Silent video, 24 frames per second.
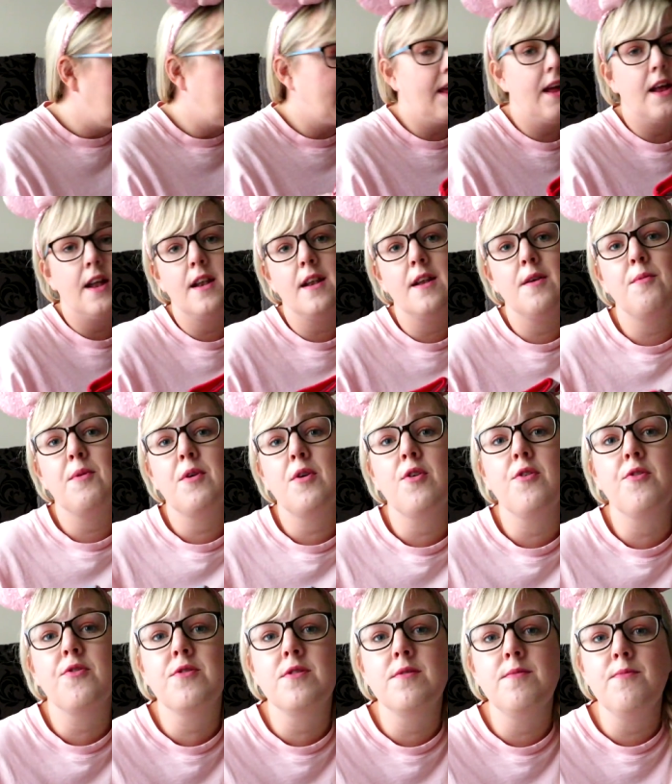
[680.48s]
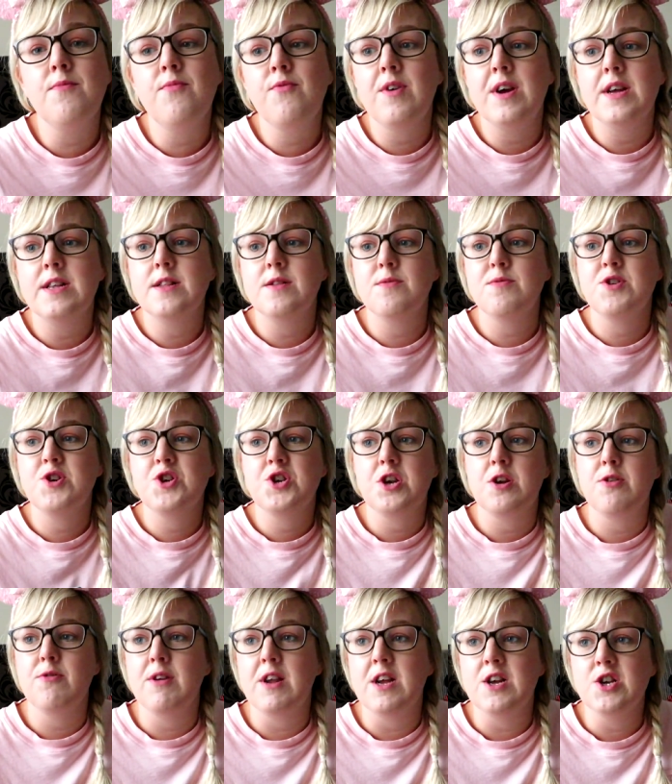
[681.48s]
and then we've got some friends which
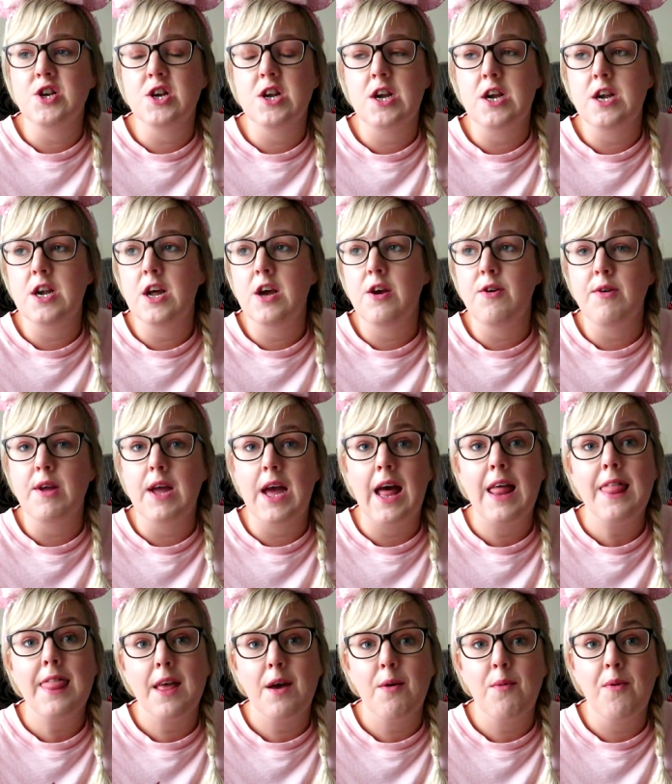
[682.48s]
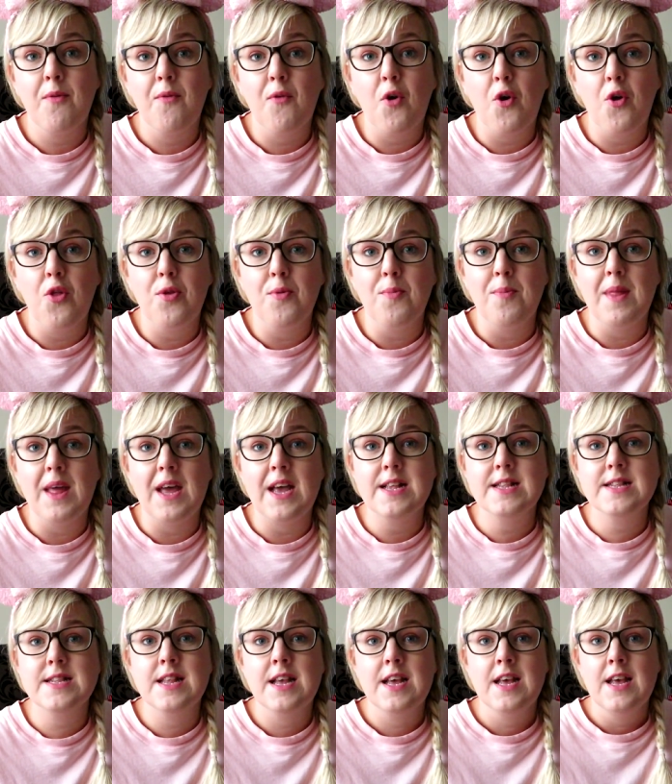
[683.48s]
don't actually know yet that we've got them
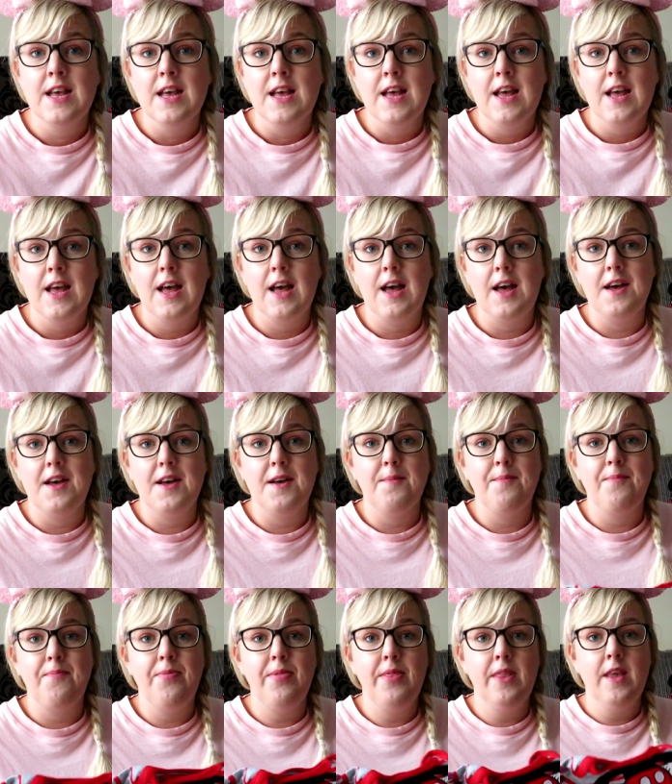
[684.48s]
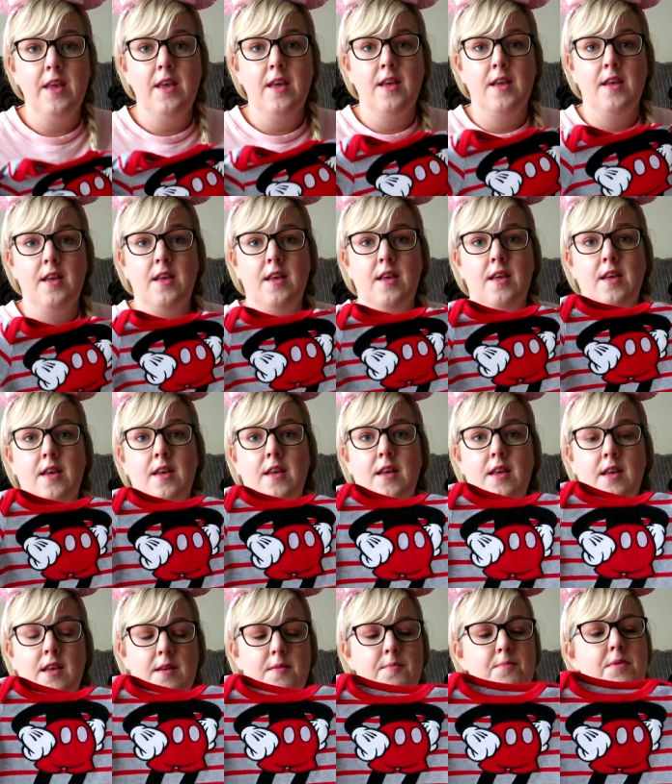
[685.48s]
this um,
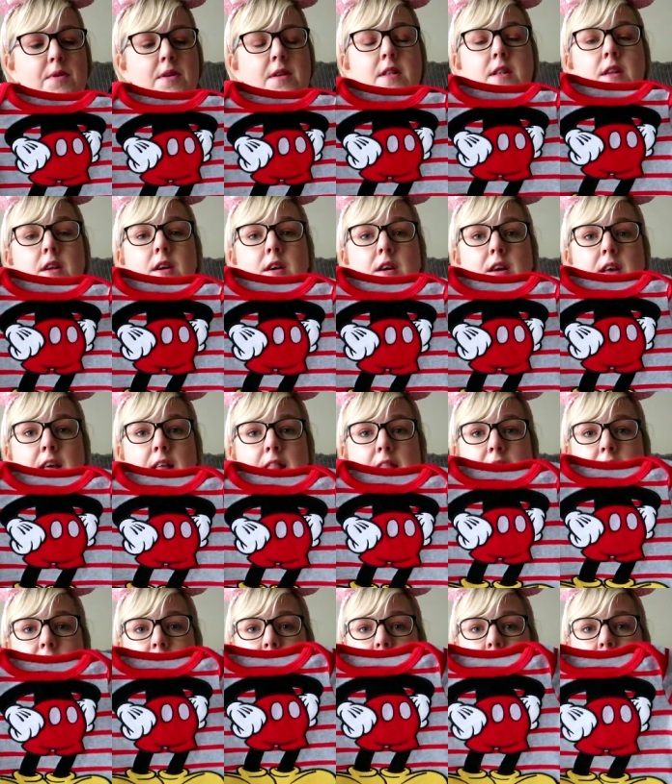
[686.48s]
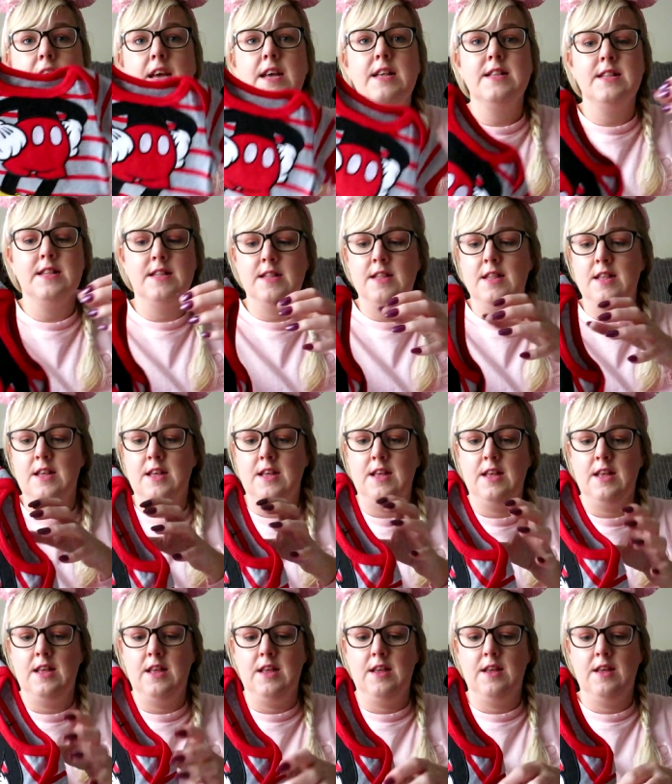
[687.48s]
but look at this
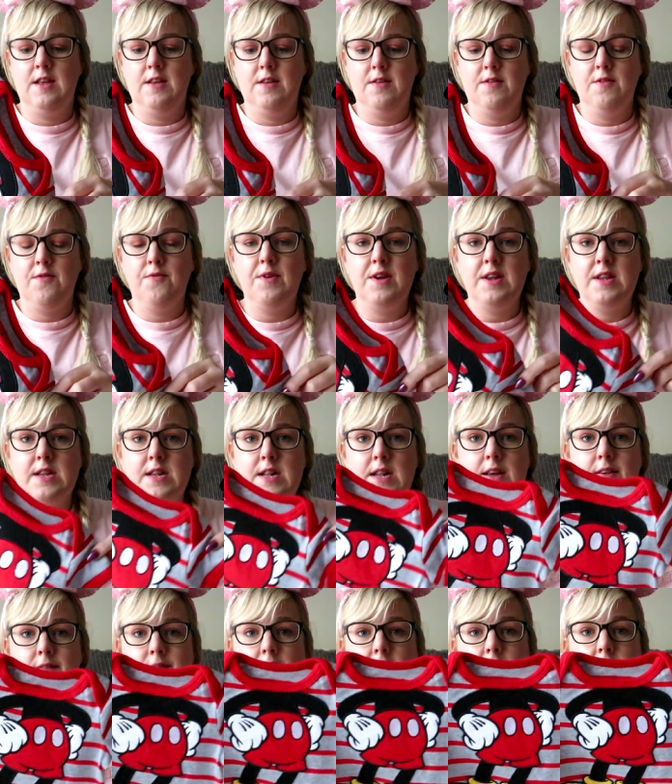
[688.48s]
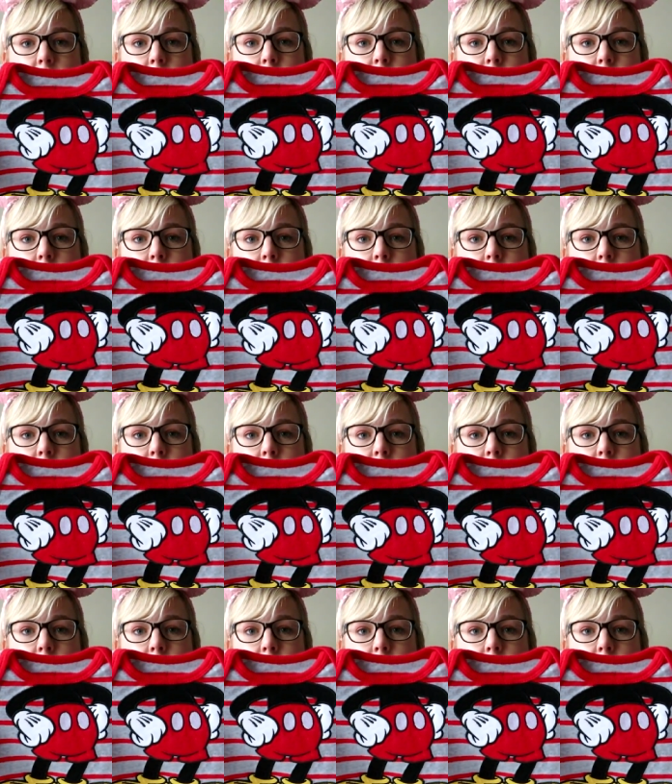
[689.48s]
she recently found